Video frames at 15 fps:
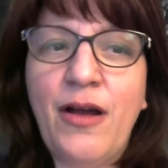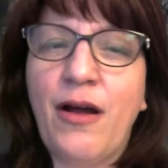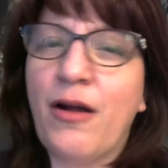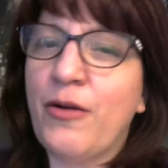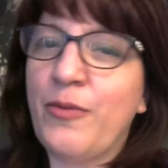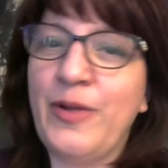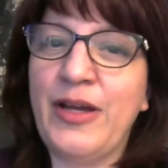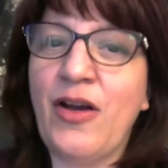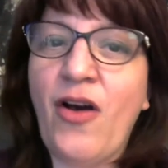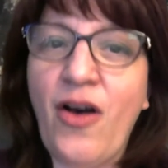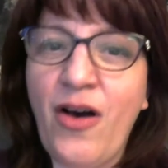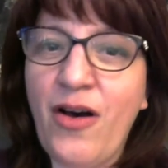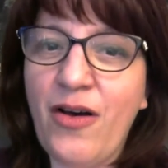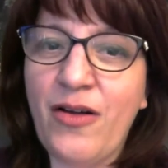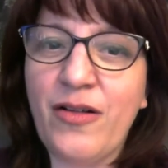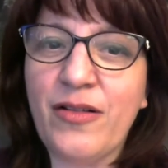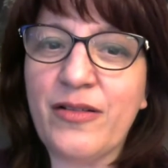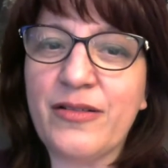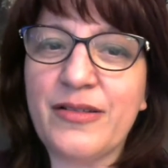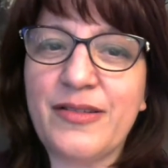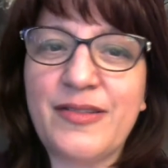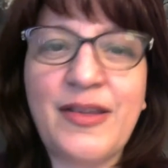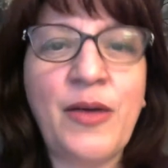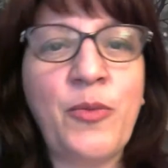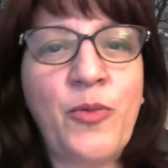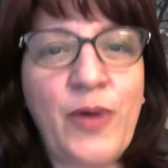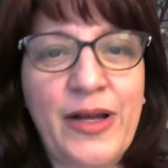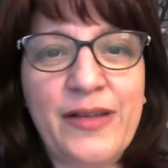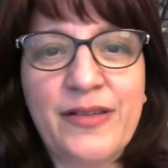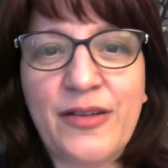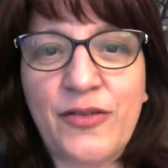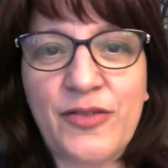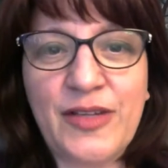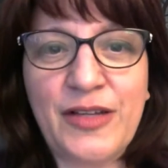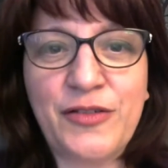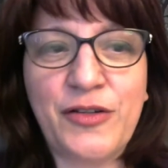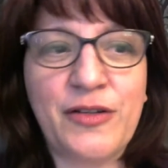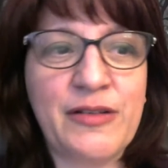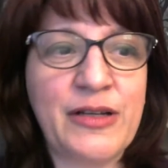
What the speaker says: Aren't we all somewhat self-centered?